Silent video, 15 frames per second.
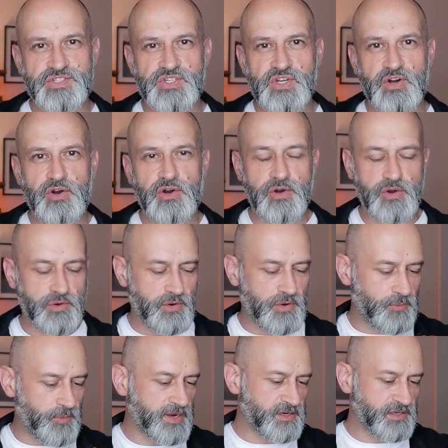So
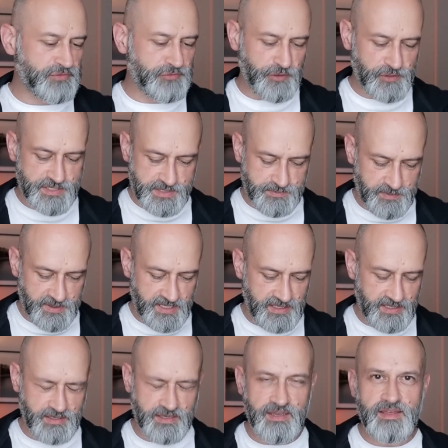one of the first
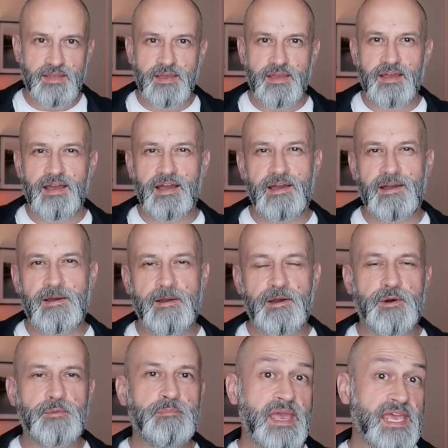being
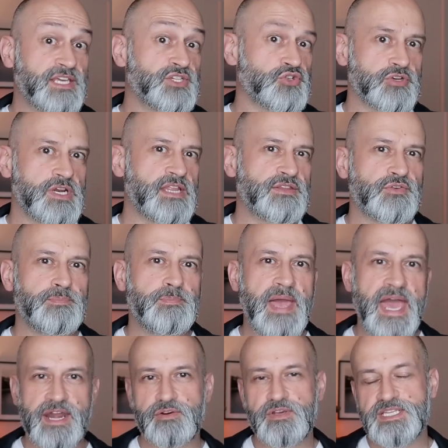make sure that your
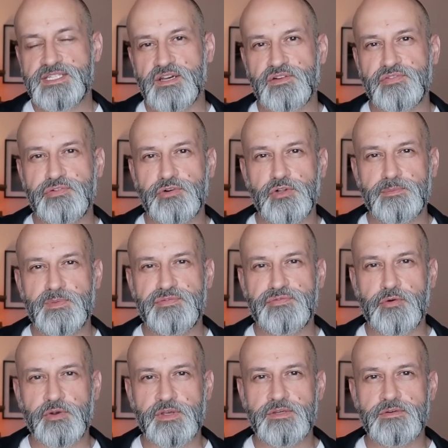batteries are full
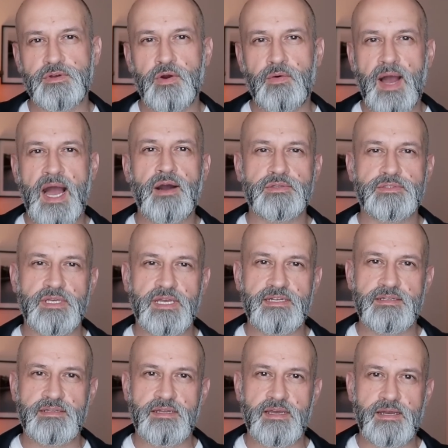before you go out
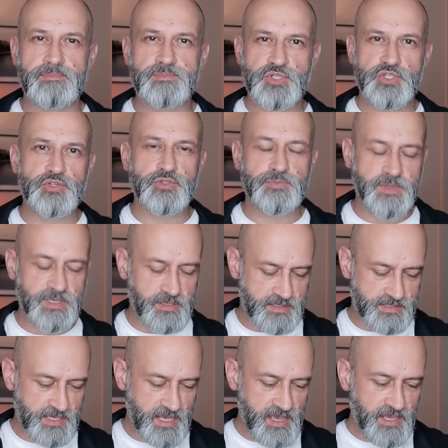and shoot,
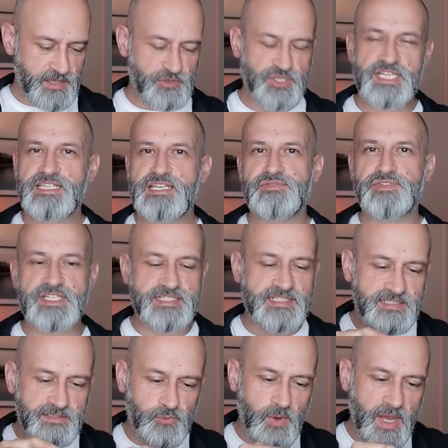because you just have this
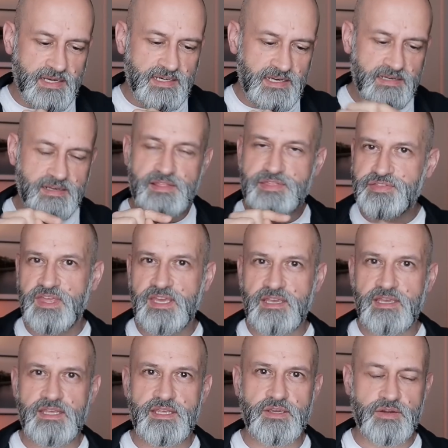one little
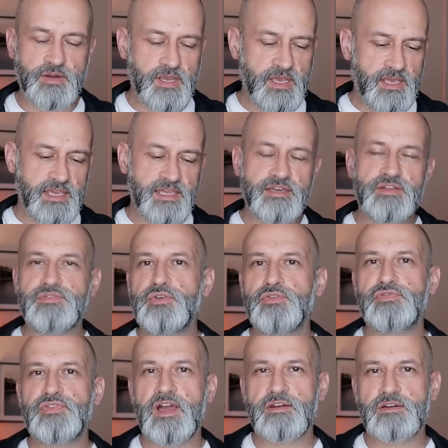thing here in the
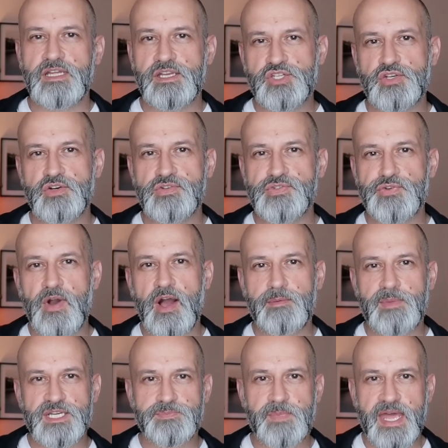viewfinder that shows you how
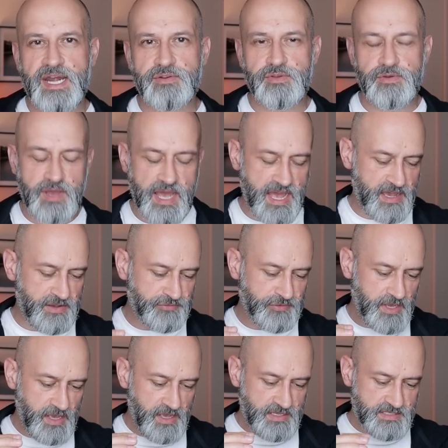much battery you have
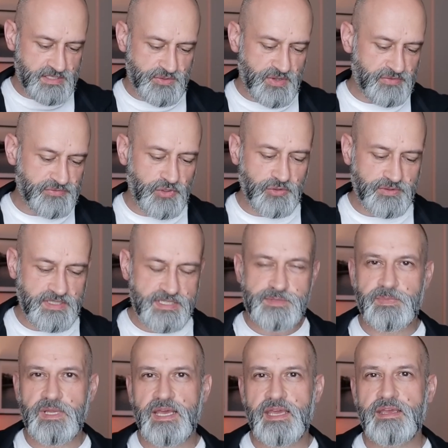since you have no
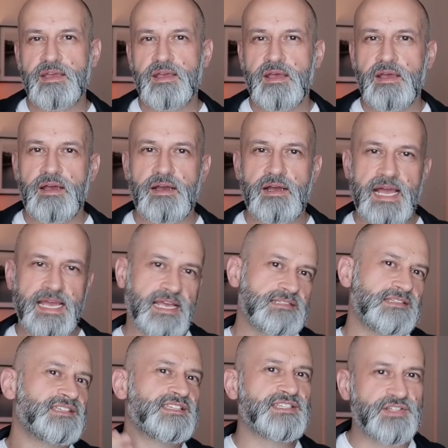display. I
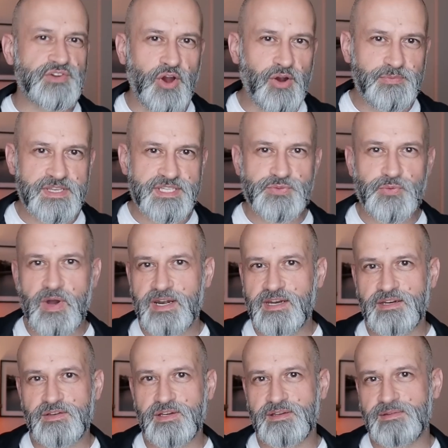guess this is an obvious one
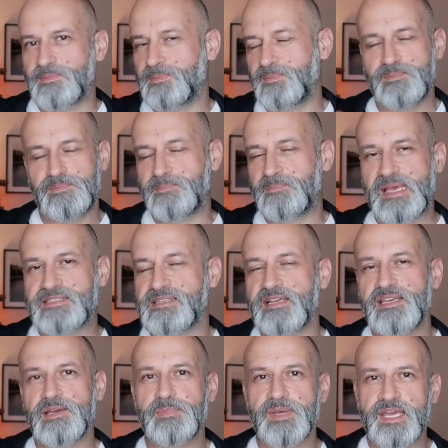and
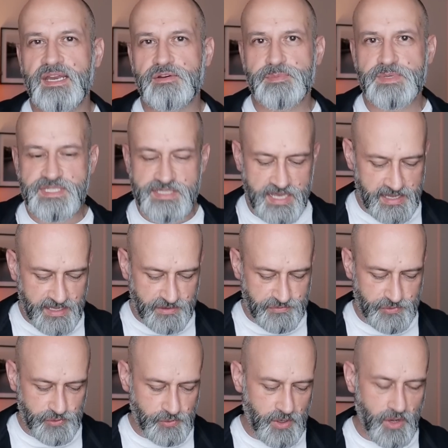basically a beginner mistake
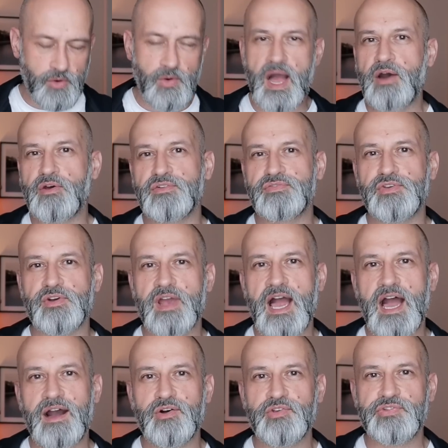if you go out of your
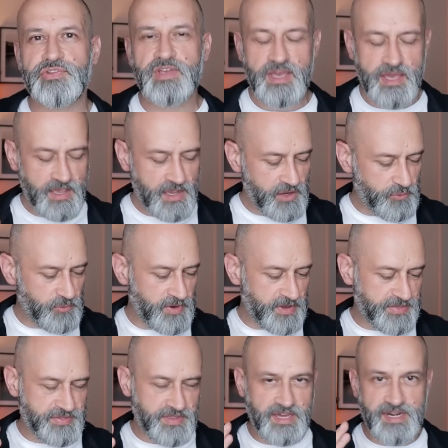house
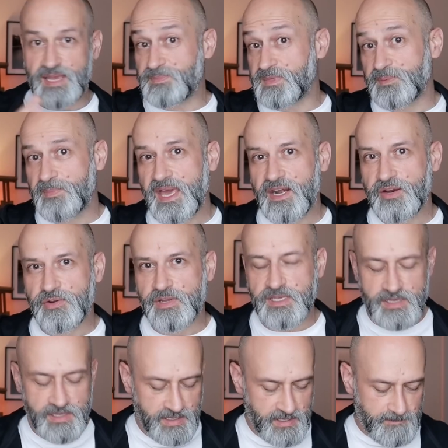with an empty battery.